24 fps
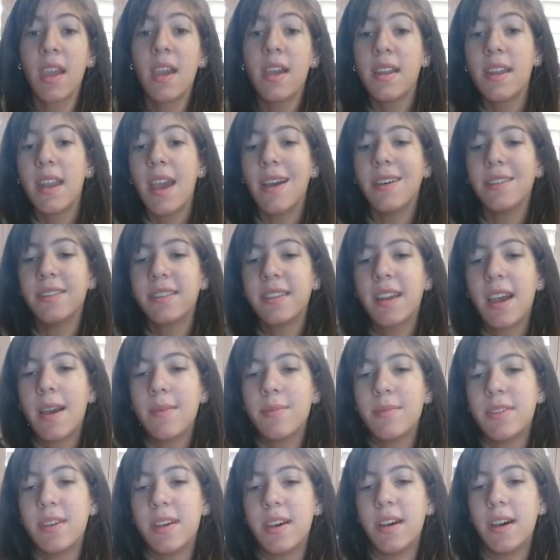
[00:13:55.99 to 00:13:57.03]
Now it's time
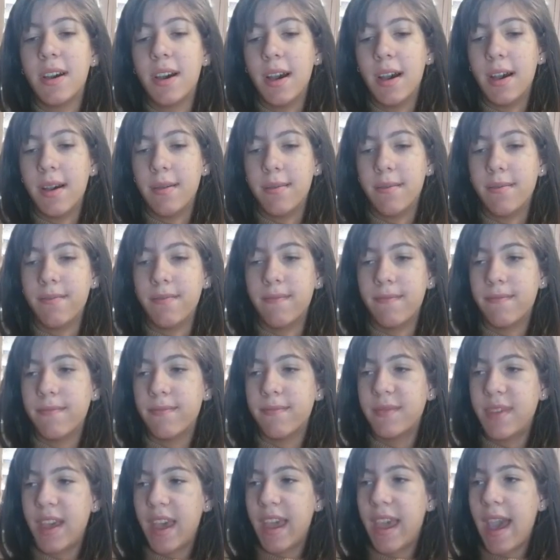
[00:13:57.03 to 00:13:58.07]
to
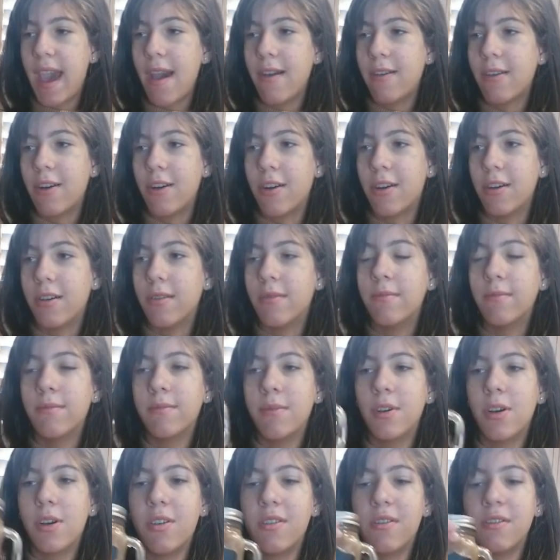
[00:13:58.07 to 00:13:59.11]
take out our
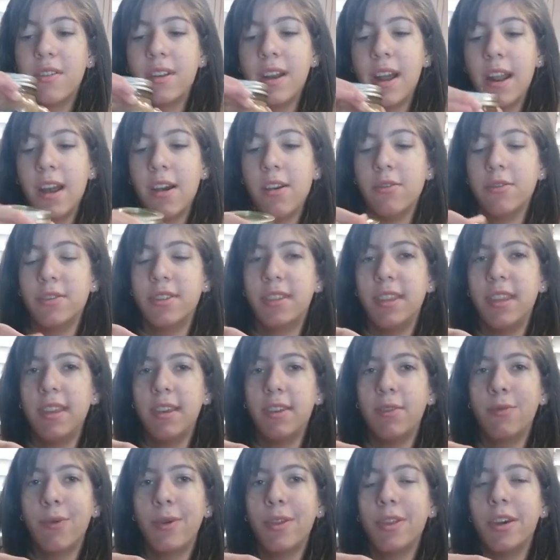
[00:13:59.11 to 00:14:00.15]
overnight oats.
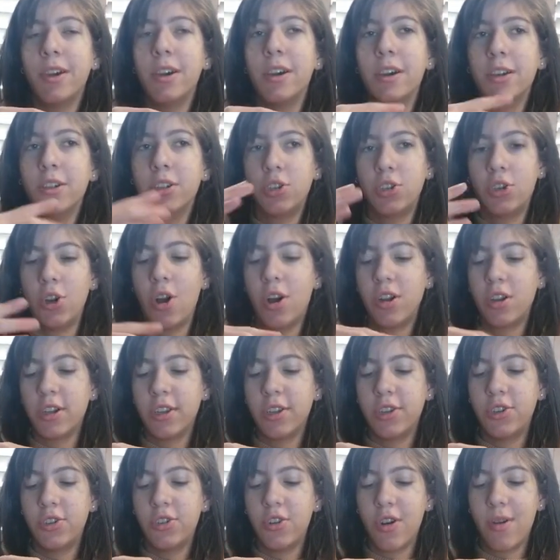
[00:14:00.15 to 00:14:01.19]
These were the chocolate
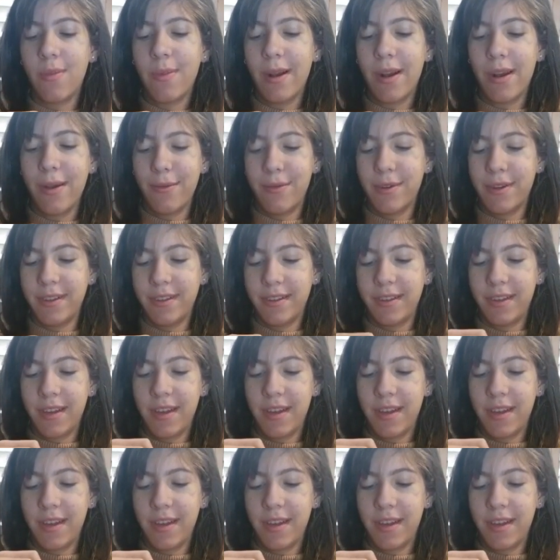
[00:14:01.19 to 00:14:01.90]
strawberry ones.